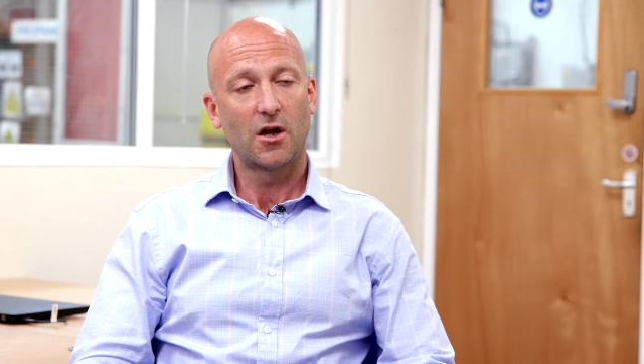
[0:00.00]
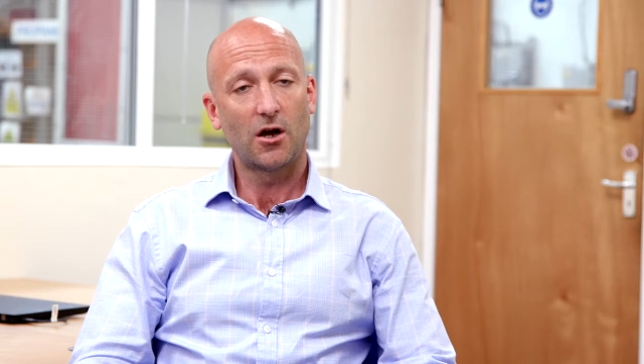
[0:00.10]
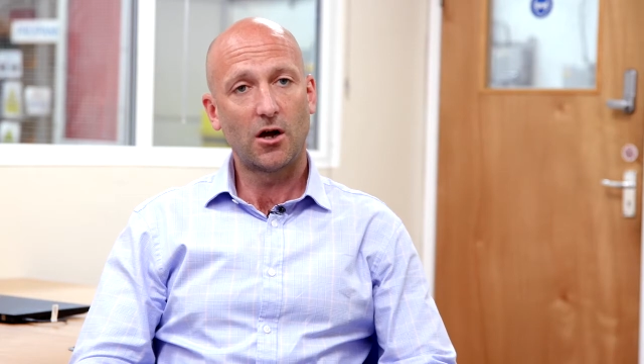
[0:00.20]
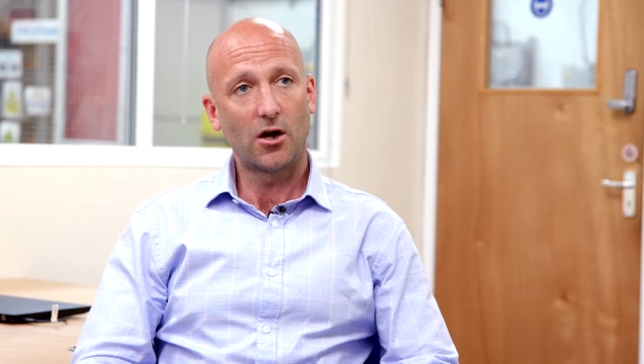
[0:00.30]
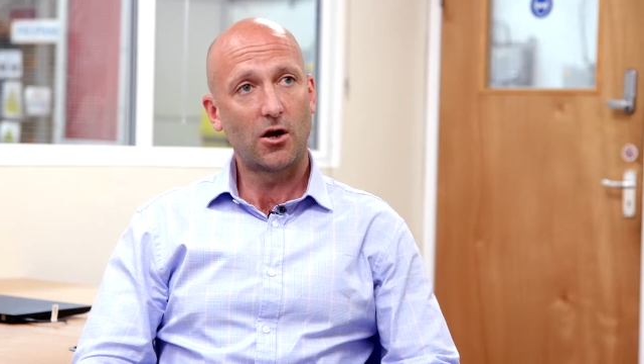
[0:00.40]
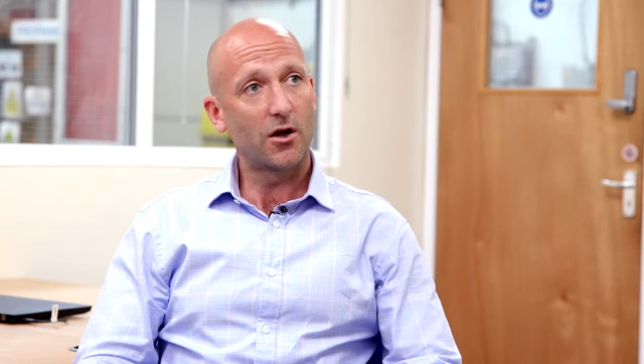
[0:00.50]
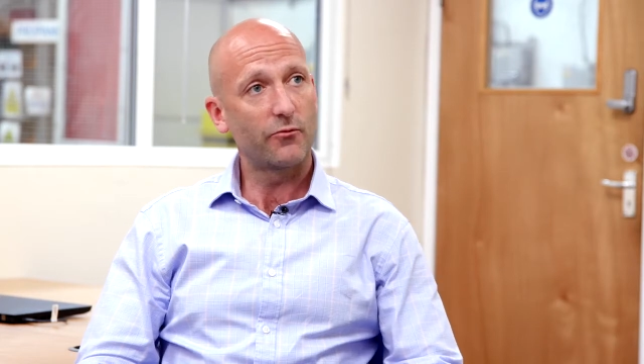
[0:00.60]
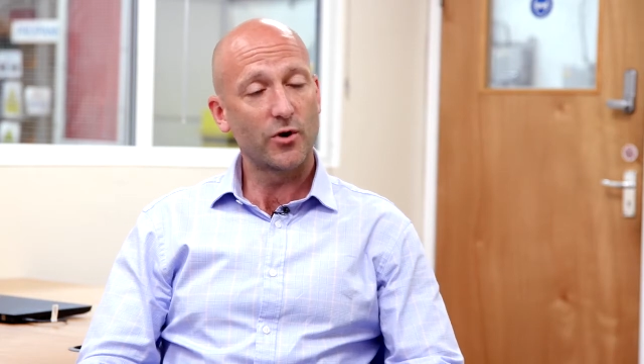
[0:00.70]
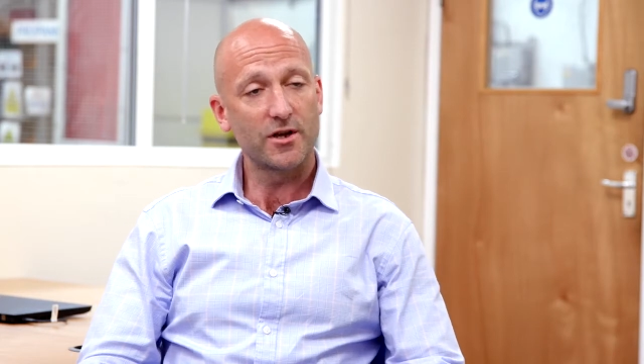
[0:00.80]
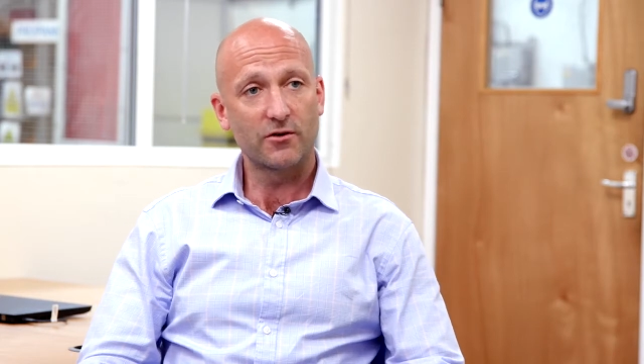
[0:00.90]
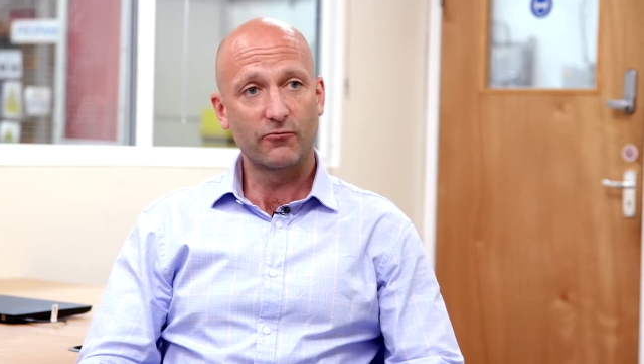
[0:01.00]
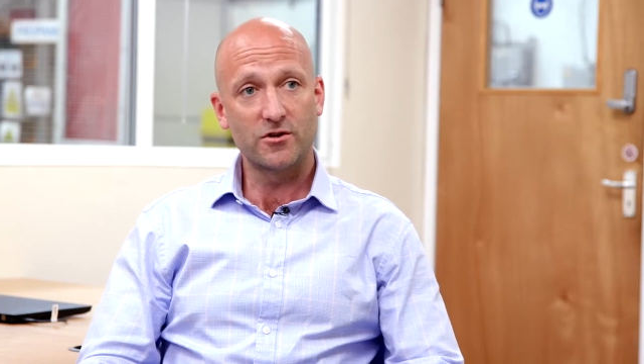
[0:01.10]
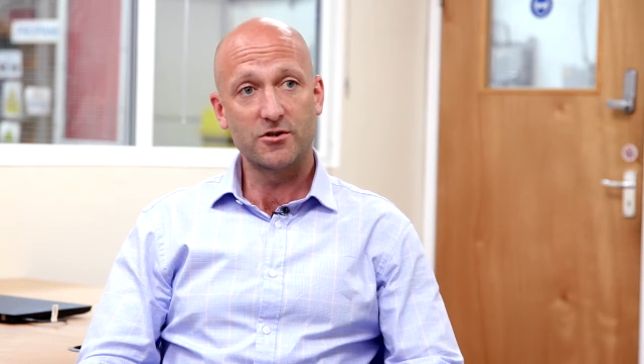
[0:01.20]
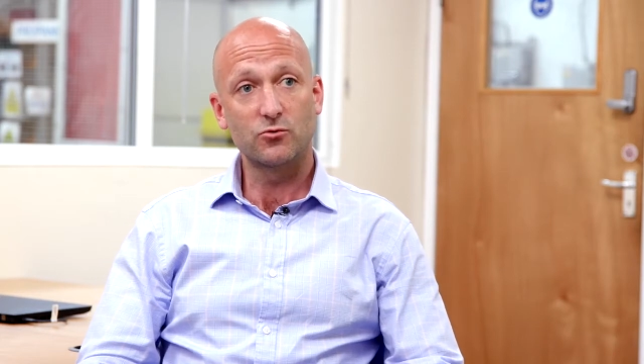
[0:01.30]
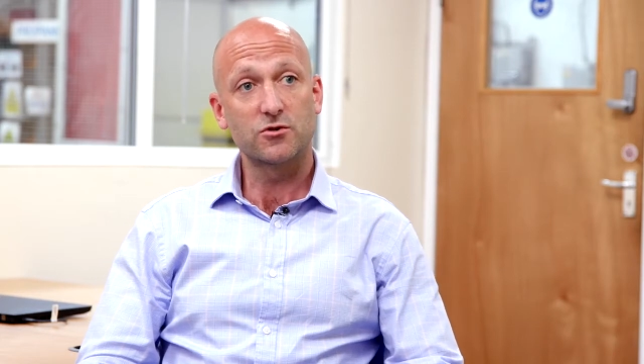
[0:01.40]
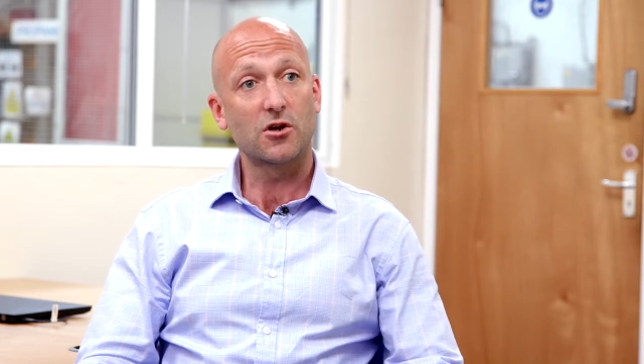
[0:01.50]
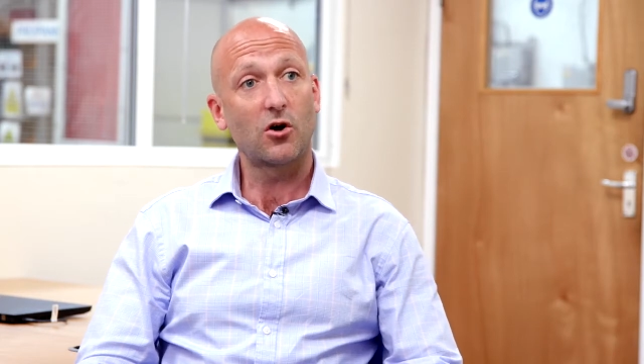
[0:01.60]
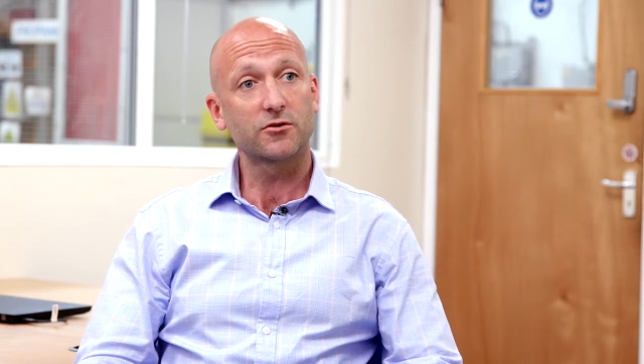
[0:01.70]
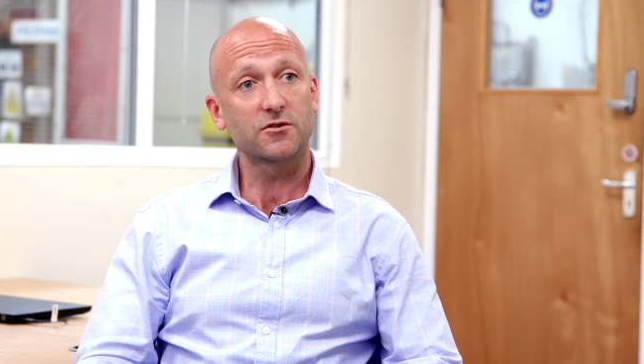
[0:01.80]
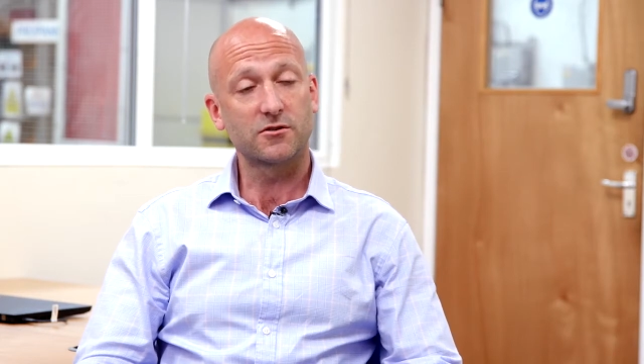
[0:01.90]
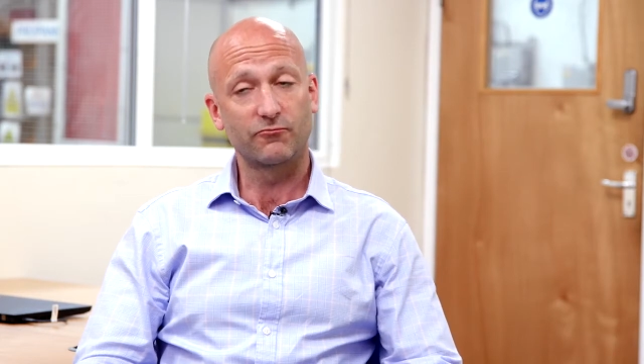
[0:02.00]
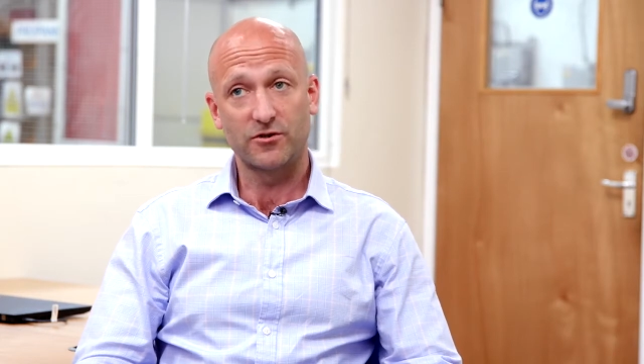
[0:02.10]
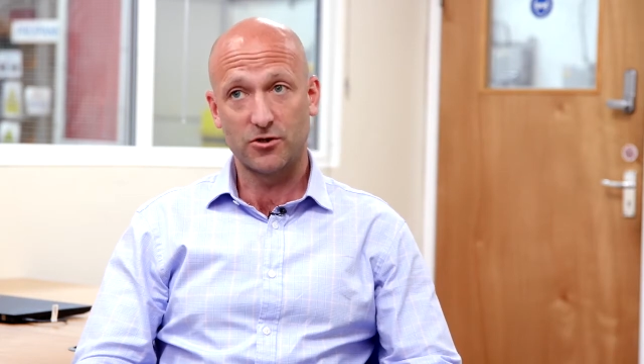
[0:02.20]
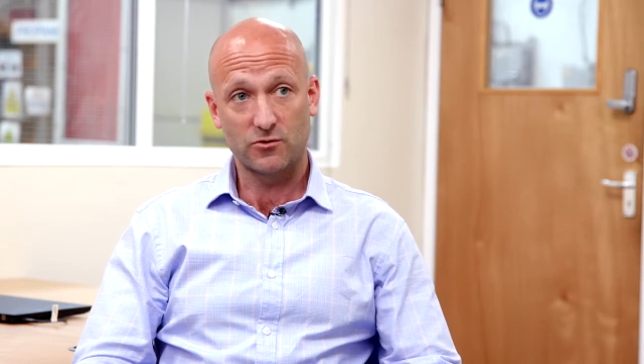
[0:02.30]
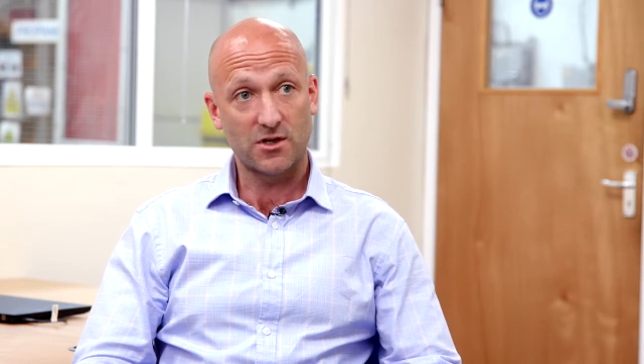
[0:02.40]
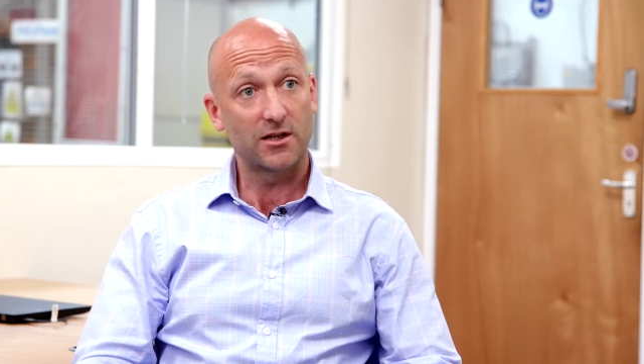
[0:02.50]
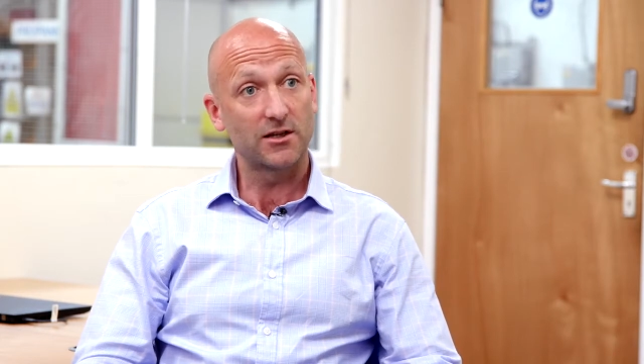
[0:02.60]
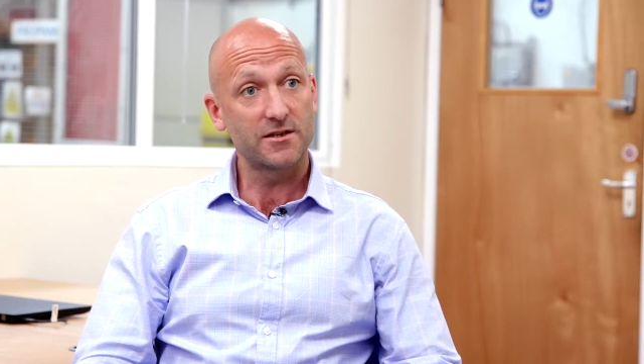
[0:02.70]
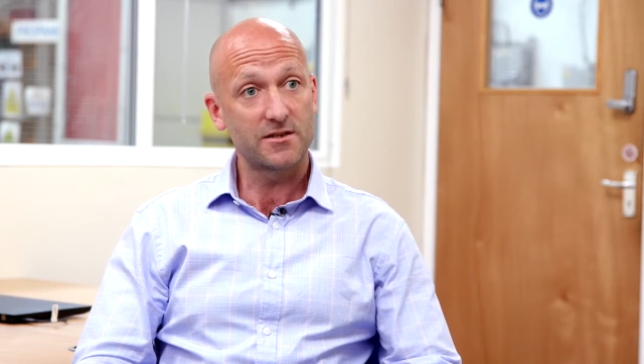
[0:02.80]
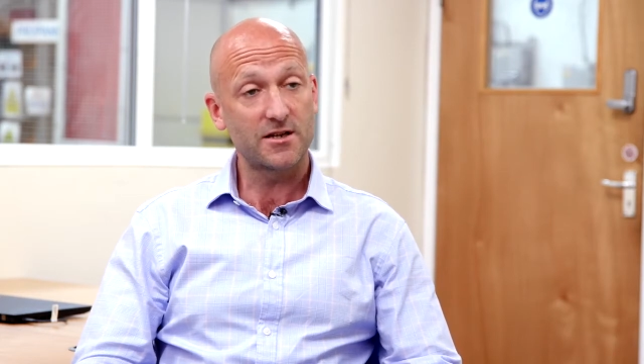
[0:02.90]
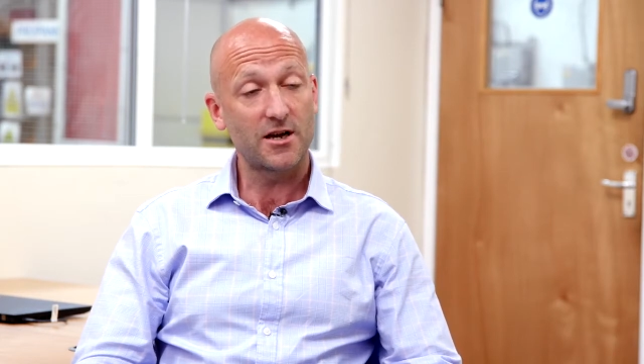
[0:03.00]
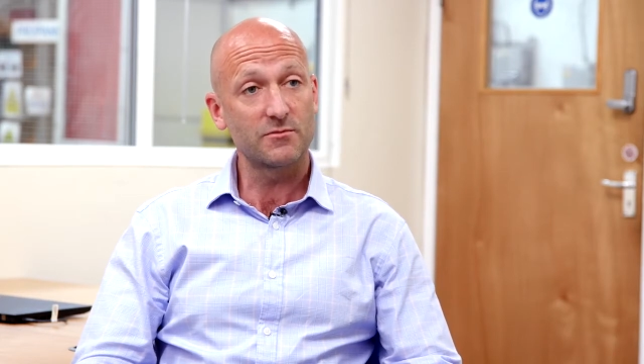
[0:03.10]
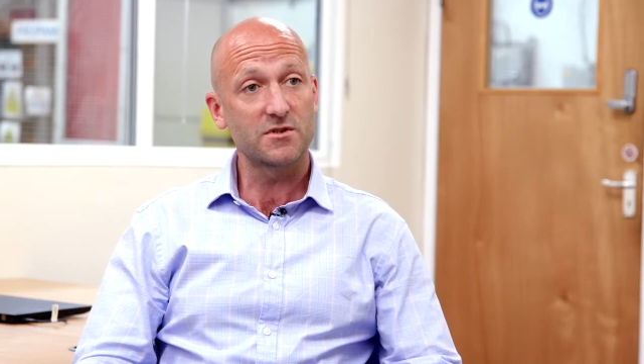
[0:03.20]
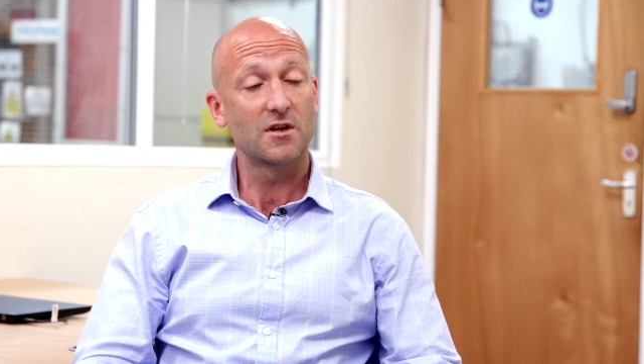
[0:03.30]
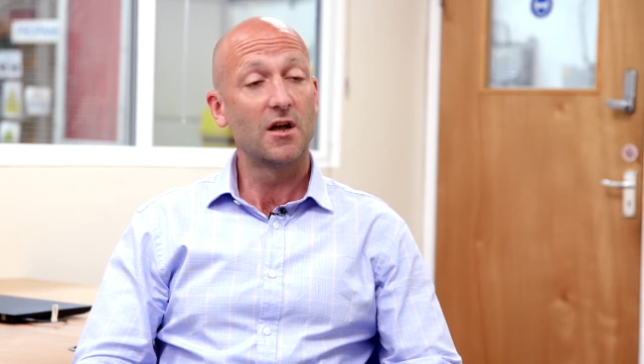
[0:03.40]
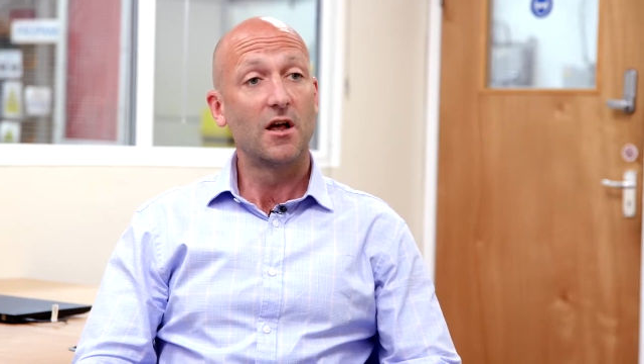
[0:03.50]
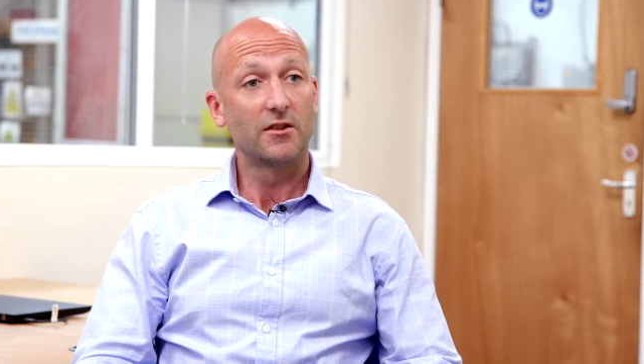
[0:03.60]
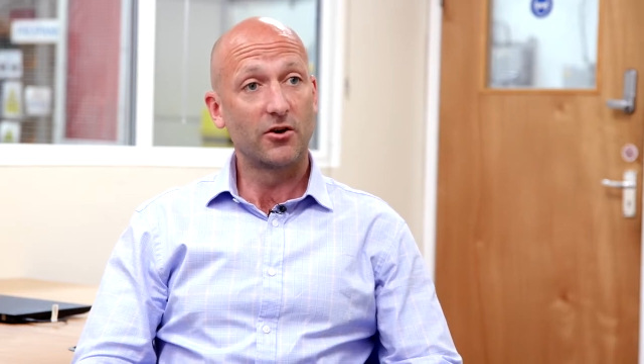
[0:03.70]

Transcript: If we can reduce costs and reduce our lead times, then